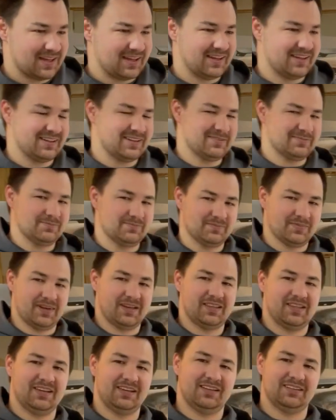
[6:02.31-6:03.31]
And
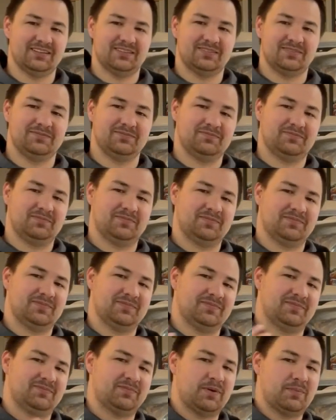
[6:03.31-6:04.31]
then
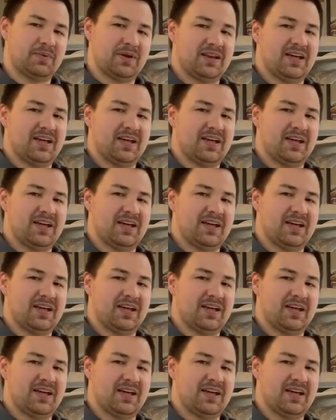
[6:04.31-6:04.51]
when my